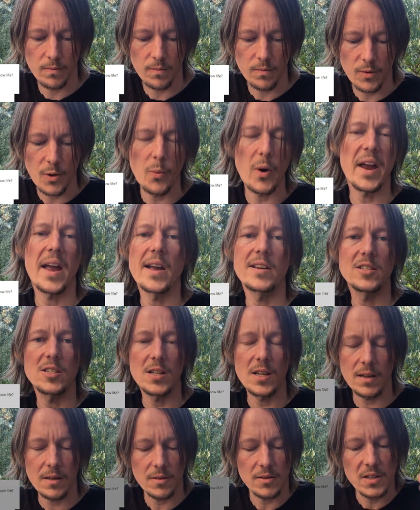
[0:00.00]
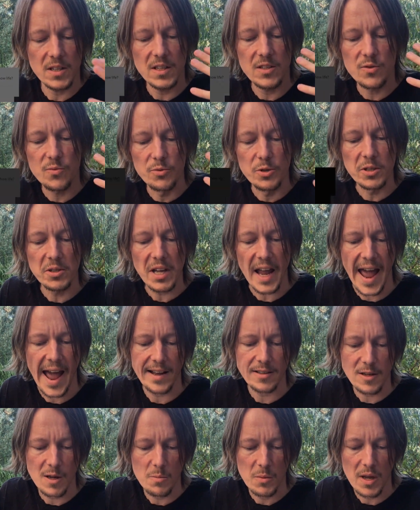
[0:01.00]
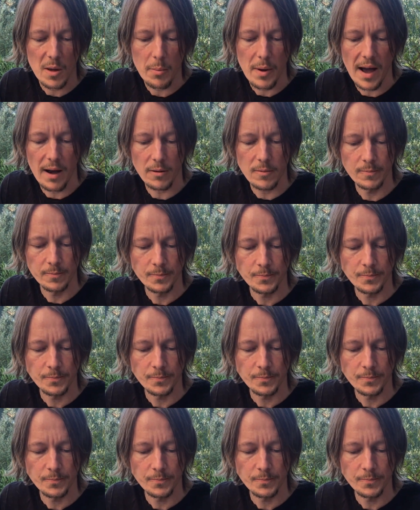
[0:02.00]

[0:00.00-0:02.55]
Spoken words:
the way I see it, he's really asking me about